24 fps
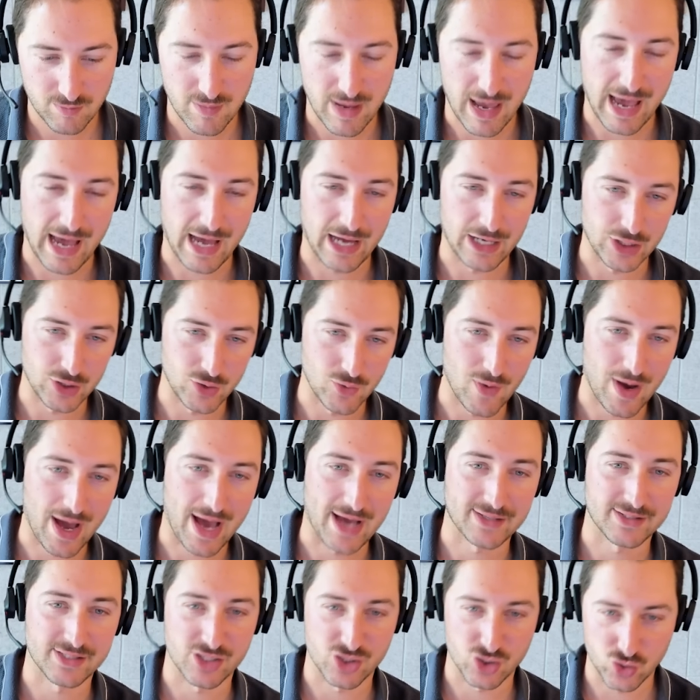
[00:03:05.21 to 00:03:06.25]
How do you
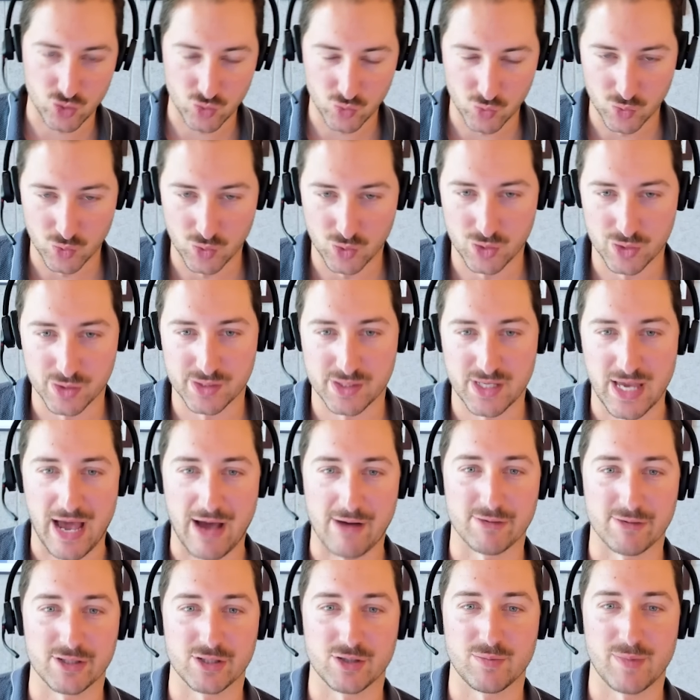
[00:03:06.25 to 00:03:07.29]
access tools?
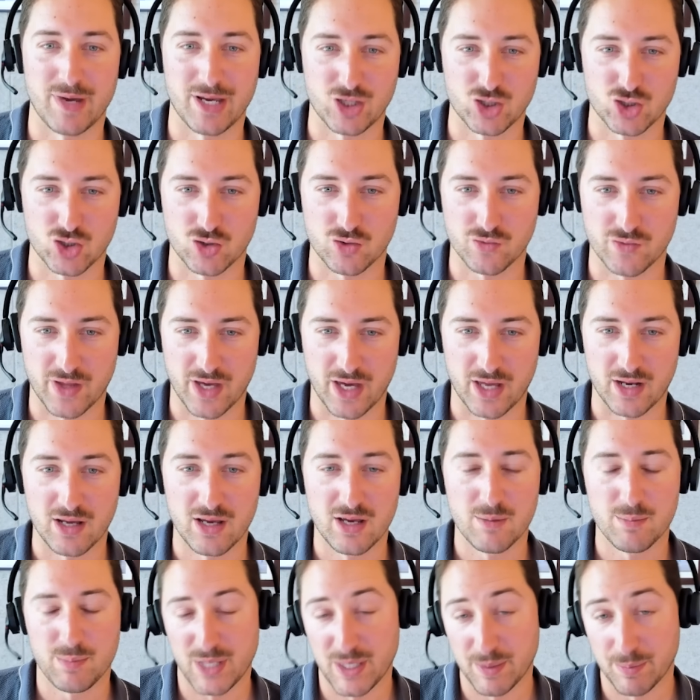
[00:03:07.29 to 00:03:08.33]
How do you make sure that
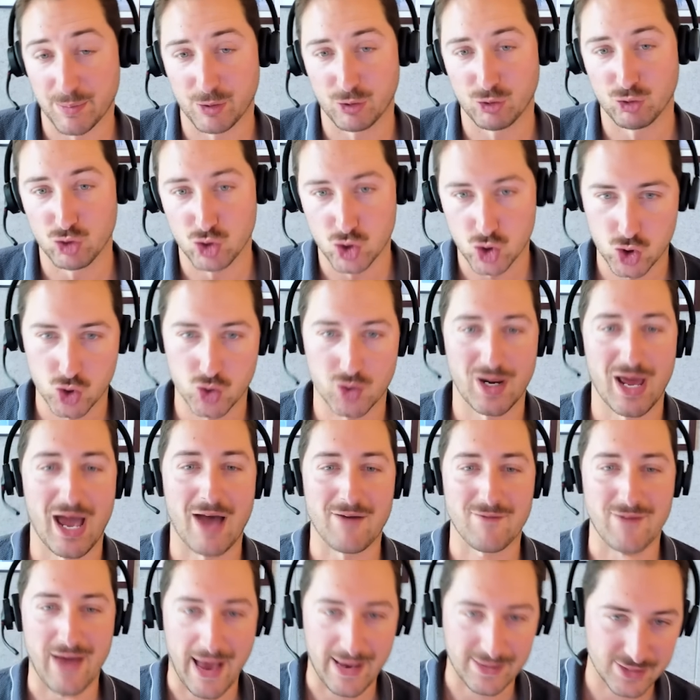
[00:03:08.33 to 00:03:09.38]
people who shouldn't
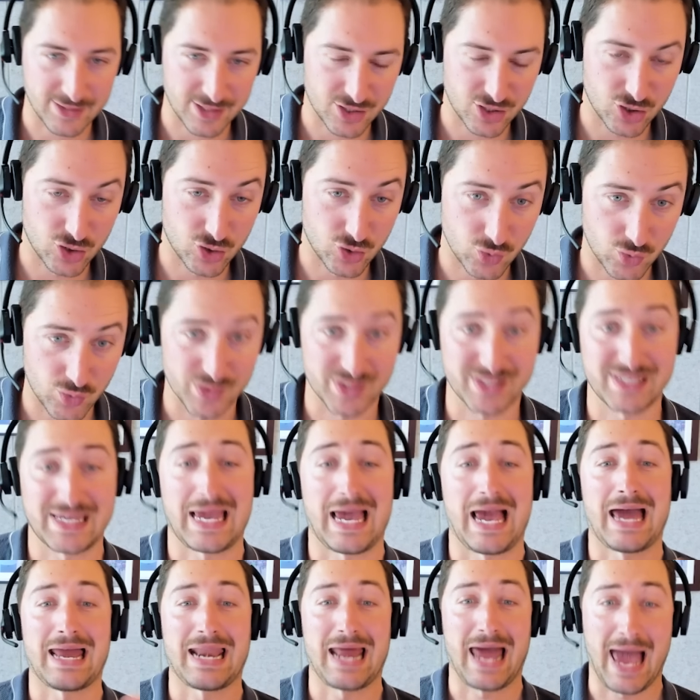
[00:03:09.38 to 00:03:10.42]
have access to tools
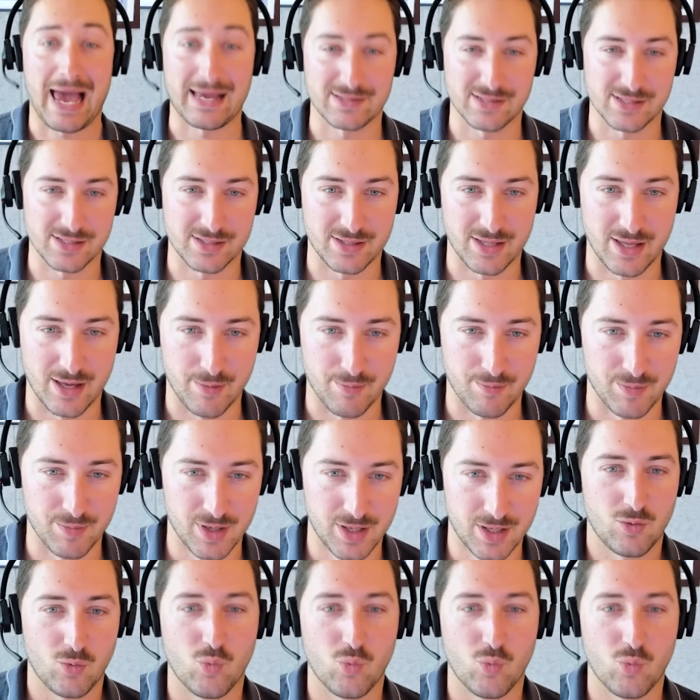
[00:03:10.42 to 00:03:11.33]
can't access them?